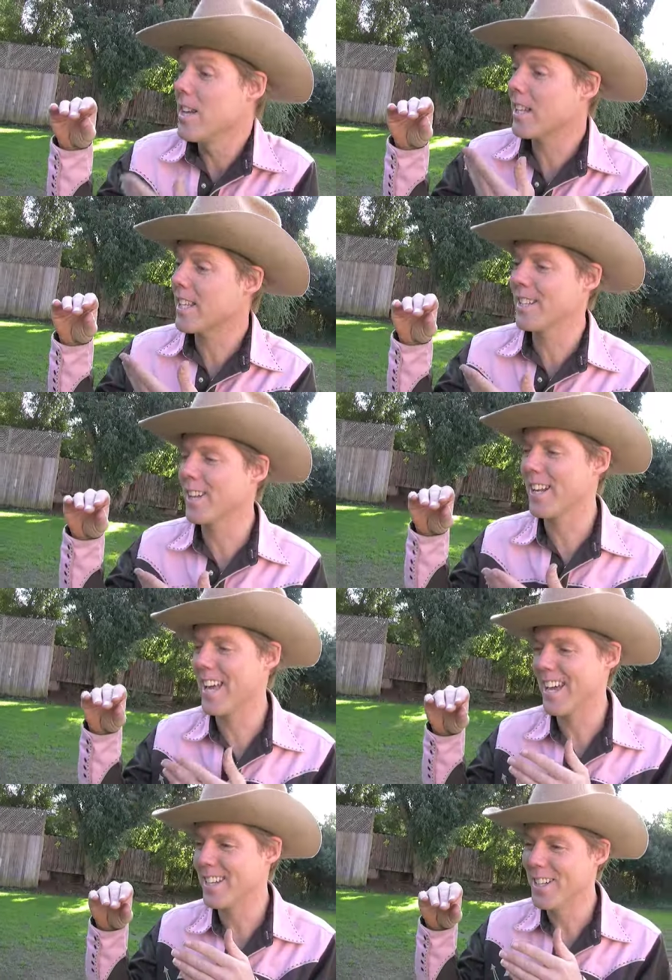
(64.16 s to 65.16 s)
Nothing, little
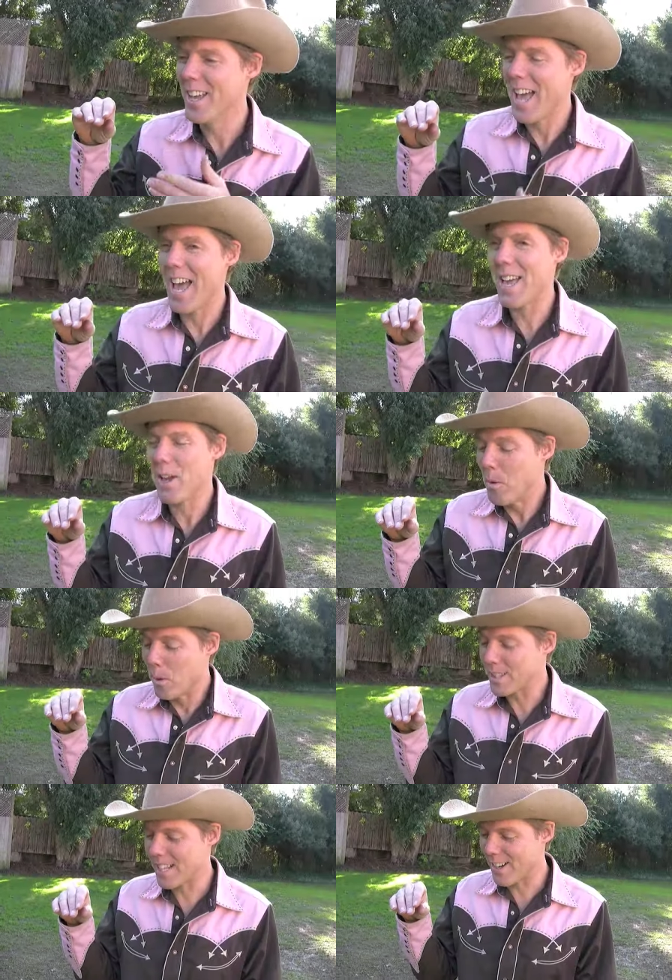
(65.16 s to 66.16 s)
hand. Hey,
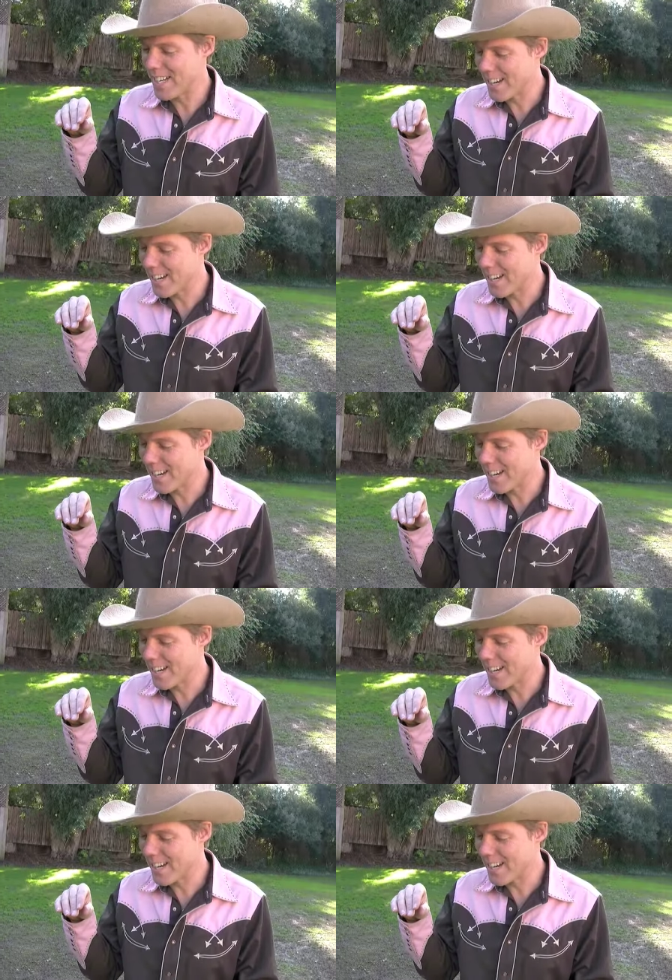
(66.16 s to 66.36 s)
what's down